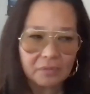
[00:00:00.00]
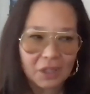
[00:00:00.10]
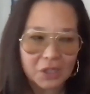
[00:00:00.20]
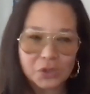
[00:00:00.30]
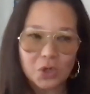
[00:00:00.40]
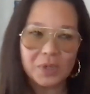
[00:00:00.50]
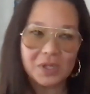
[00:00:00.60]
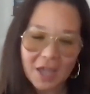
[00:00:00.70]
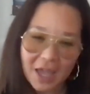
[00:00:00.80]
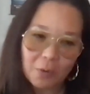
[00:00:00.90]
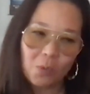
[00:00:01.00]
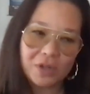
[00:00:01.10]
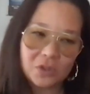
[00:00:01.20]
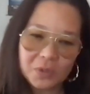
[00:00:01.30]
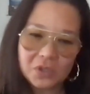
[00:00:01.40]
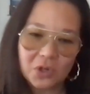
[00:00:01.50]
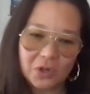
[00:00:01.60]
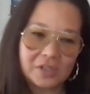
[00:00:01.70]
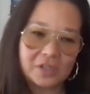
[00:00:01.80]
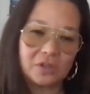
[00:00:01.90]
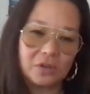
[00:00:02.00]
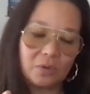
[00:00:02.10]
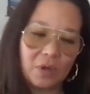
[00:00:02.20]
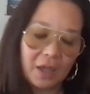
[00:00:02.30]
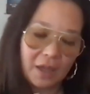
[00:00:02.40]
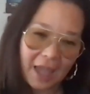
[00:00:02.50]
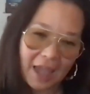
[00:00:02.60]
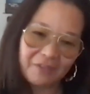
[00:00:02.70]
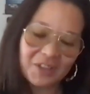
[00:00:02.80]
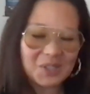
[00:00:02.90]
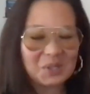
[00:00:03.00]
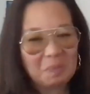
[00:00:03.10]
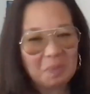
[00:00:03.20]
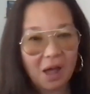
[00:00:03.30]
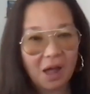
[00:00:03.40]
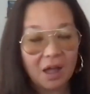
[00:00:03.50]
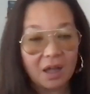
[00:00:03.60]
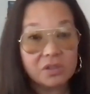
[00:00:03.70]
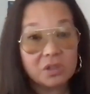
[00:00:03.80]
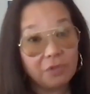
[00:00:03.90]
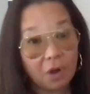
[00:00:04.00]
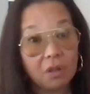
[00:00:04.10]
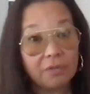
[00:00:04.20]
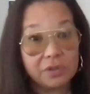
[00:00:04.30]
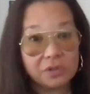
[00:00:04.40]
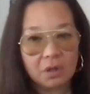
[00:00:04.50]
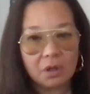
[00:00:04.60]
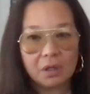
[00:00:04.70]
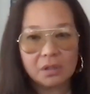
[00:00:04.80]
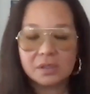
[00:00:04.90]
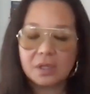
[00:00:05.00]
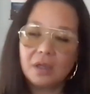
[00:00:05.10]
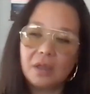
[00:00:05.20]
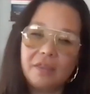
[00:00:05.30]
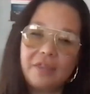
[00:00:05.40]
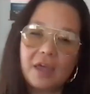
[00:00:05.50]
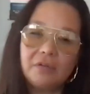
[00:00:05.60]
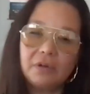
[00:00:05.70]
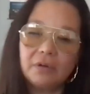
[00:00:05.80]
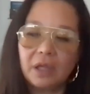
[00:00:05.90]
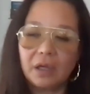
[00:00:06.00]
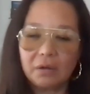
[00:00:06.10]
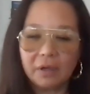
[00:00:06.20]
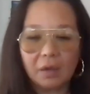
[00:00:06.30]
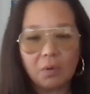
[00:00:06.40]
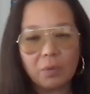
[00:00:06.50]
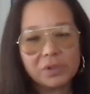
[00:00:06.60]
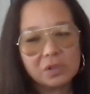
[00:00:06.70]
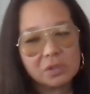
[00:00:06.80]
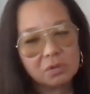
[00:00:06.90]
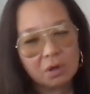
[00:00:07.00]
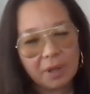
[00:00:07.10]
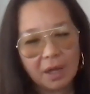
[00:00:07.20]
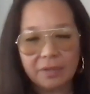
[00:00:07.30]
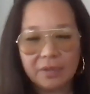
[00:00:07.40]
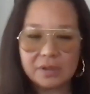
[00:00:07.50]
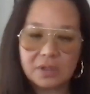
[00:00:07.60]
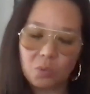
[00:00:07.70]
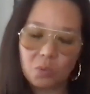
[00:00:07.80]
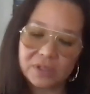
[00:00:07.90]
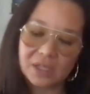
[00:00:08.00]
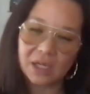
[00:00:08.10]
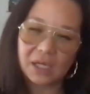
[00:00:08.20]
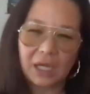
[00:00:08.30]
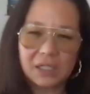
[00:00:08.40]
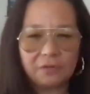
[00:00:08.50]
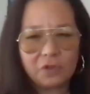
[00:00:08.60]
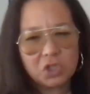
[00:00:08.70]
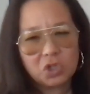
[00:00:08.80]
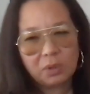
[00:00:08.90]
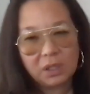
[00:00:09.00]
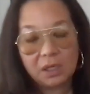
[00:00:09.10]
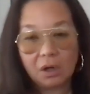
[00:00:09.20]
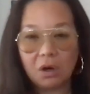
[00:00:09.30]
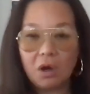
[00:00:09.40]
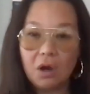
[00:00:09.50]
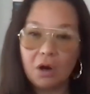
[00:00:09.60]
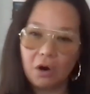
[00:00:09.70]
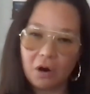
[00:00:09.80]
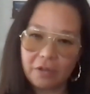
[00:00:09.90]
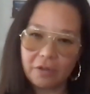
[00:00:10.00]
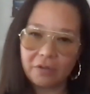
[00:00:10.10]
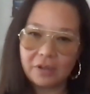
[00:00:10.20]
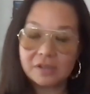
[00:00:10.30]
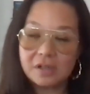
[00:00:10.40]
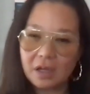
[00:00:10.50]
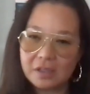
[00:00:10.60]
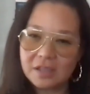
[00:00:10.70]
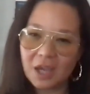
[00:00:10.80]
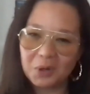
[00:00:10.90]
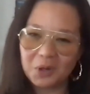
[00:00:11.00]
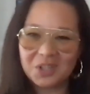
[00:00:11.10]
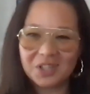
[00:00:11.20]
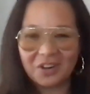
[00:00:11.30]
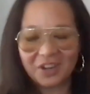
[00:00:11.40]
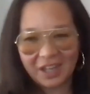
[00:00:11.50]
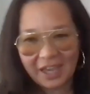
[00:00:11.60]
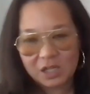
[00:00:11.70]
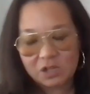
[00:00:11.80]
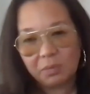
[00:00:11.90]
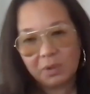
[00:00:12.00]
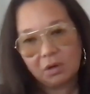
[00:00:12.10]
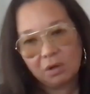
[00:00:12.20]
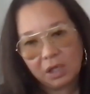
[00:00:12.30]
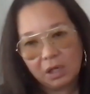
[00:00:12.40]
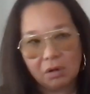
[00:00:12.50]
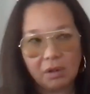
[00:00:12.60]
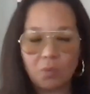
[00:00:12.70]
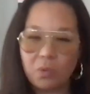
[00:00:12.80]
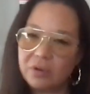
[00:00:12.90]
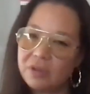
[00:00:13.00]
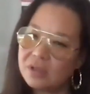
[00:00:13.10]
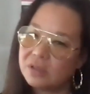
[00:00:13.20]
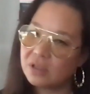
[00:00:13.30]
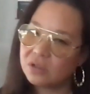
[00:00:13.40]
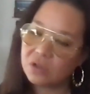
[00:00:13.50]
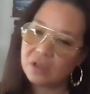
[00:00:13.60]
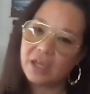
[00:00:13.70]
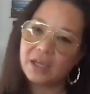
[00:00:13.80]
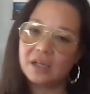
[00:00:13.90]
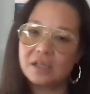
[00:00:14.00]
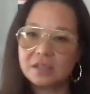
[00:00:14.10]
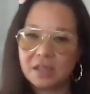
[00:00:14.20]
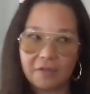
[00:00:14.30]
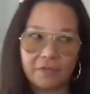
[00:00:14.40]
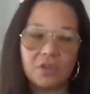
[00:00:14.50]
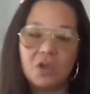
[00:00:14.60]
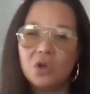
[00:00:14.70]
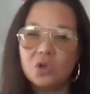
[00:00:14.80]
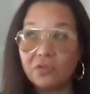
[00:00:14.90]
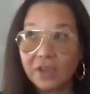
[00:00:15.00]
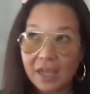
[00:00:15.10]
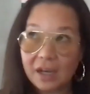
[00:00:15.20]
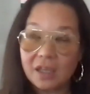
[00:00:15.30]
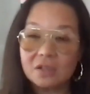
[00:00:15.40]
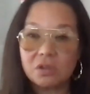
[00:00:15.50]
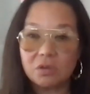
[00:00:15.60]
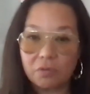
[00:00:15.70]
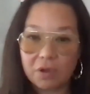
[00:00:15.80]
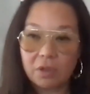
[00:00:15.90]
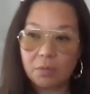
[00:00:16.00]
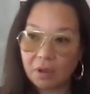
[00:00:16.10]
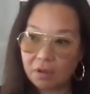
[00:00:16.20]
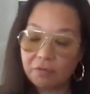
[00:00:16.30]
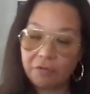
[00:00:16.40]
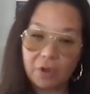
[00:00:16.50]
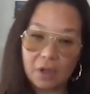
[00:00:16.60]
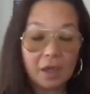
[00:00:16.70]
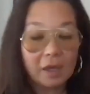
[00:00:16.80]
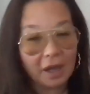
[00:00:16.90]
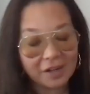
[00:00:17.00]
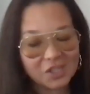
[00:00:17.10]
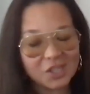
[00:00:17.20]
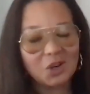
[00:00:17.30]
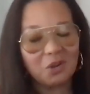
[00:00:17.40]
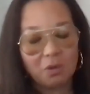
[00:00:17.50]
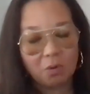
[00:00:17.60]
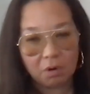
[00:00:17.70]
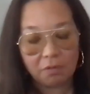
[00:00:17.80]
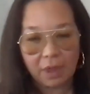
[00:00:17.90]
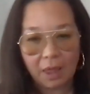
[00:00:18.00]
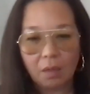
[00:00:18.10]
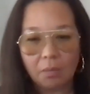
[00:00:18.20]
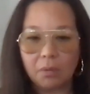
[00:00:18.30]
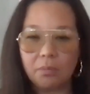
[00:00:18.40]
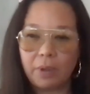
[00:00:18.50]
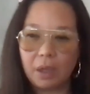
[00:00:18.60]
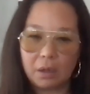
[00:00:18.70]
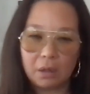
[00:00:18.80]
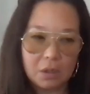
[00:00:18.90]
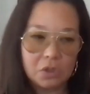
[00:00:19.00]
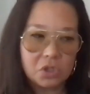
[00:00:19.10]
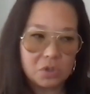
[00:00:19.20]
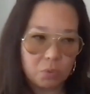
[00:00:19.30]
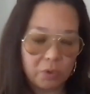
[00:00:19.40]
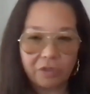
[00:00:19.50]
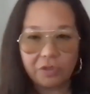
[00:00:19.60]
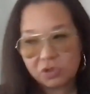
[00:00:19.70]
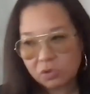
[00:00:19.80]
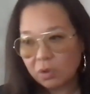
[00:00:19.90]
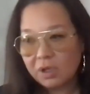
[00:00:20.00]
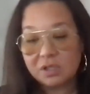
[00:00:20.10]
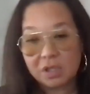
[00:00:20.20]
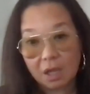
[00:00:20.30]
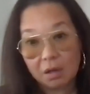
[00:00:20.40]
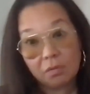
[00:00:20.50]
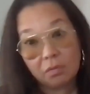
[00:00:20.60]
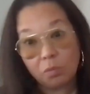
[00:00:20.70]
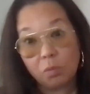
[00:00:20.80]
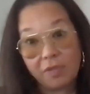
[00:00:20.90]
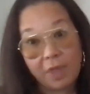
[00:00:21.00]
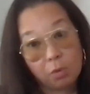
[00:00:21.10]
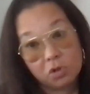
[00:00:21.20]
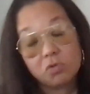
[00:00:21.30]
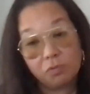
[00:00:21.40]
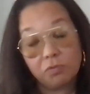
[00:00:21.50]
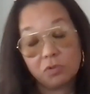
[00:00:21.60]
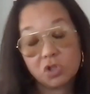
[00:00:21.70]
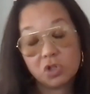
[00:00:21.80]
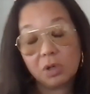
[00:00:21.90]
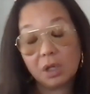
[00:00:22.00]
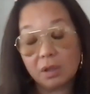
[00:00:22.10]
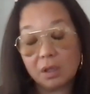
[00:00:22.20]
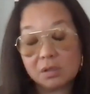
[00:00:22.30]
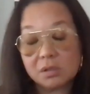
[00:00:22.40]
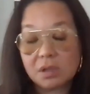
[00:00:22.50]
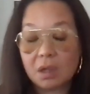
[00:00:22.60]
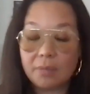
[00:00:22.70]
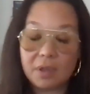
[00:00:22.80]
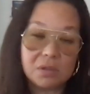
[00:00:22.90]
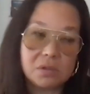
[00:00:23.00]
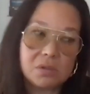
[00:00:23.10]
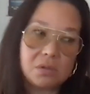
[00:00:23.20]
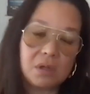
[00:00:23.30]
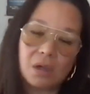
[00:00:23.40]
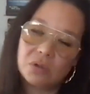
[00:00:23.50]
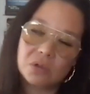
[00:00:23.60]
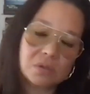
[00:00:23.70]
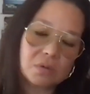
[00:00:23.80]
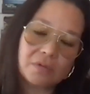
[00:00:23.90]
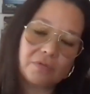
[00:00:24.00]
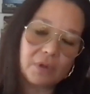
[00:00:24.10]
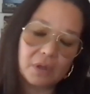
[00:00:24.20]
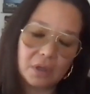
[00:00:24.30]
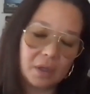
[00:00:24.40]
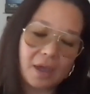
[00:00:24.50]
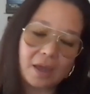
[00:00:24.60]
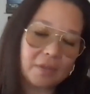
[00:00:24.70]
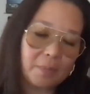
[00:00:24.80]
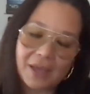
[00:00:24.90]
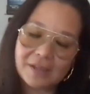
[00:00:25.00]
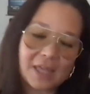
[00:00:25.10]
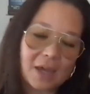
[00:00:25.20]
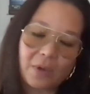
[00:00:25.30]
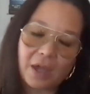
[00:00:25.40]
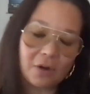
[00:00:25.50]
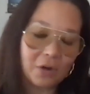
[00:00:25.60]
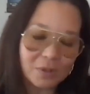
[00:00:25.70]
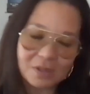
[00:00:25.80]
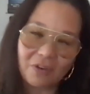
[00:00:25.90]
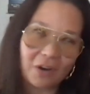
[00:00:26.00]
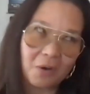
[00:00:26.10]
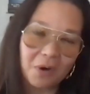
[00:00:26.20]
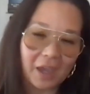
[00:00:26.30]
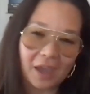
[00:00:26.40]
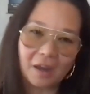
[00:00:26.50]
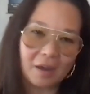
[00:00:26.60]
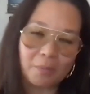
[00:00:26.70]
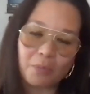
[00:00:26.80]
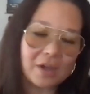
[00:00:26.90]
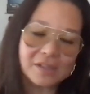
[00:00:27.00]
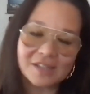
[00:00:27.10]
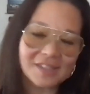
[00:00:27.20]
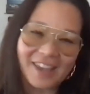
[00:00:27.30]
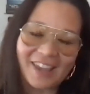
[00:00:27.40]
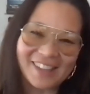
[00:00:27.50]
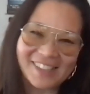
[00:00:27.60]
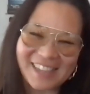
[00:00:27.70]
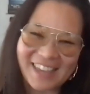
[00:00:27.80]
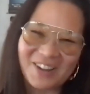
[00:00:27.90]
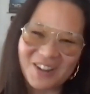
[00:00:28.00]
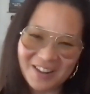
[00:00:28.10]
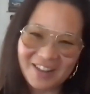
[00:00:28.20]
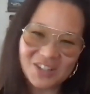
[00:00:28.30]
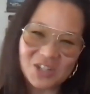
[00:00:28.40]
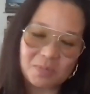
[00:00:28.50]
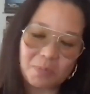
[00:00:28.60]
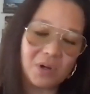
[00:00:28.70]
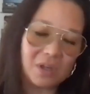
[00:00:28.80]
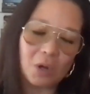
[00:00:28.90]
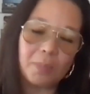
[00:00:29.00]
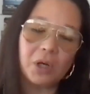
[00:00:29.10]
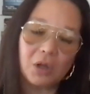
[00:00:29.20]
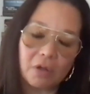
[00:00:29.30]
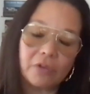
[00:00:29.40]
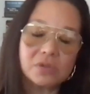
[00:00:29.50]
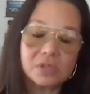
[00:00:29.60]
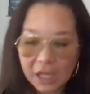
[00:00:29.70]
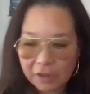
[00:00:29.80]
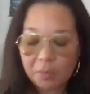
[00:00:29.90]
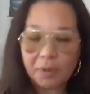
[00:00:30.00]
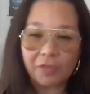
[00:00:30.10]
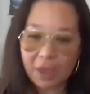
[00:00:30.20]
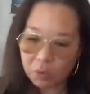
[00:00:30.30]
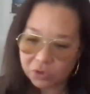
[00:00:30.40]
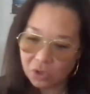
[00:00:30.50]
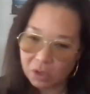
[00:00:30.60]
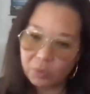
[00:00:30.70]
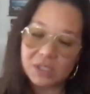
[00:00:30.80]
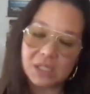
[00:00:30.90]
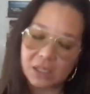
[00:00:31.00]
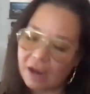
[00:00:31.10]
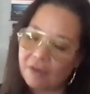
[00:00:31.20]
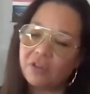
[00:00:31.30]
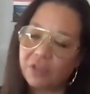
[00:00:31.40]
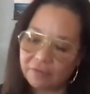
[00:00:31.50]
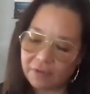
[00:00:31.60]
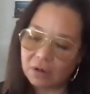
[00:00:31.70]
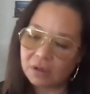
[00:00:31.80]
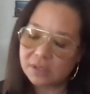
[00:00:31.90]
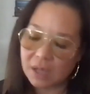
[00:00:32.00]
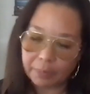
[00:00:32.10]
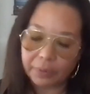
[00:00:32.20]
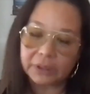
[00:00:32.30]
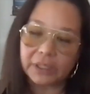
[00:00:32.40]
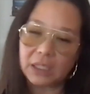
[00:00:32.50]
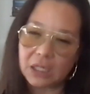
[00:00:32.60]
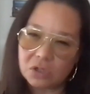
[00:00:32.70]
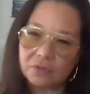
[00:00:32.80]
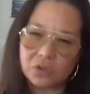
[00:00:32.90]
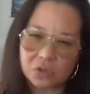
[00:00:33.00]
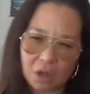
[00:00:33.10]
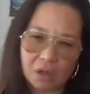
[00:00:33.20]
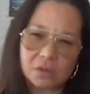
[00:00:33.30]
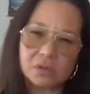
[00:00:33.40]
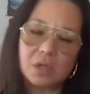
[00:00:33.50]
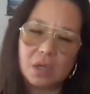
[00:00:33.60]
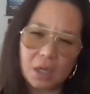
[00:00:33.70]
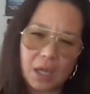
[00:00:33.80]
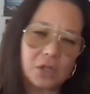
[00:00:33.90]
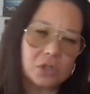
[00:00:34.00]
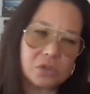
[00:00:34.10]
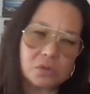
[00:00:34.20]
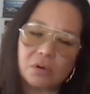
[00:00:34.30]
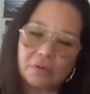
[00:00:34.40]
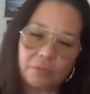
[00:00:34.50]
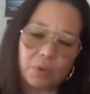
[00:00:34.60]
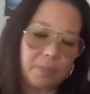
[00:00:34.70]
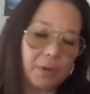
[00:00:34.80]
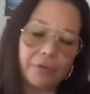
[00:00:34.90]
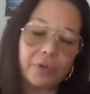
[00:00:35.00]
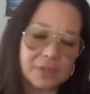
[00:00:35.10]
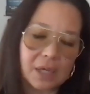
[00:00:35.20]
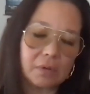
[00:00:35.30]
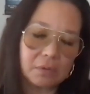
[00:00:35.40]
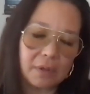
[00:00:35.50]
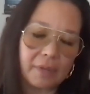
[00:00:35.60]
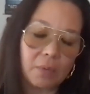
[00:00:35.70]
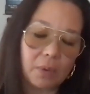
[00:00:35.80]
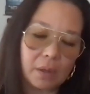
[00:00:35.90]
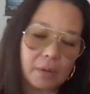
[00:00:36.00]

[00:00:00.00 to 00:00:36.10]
So we once we started to have these little pods of all of the songs, then we were like, okay, well, what's the story behind this, and what's the connective tissue here, or are there these non sequiturs that are going to get us from here to here? Like, what do these things look like in his life, and sort of getting into the rhythm of not necessarily the order of the album, but just with the stories that when they were sh- shooting this um, in the studio, just sort of getting the pace that way. I don't know. It was a very organic process, I guess. Like just put, you know, putting all those together. But they were started. We did everything very separately, each of the songs, and just sort of we built those out in that way. I